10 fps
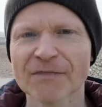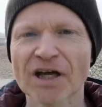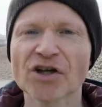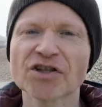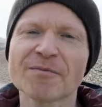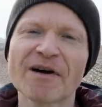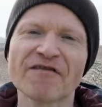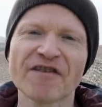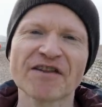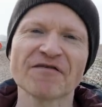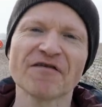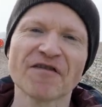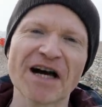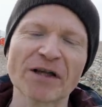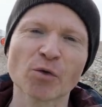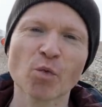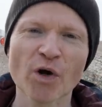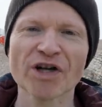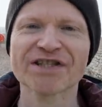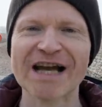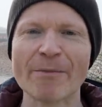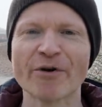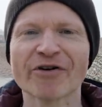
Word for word: And on to my fifth and final worst habit,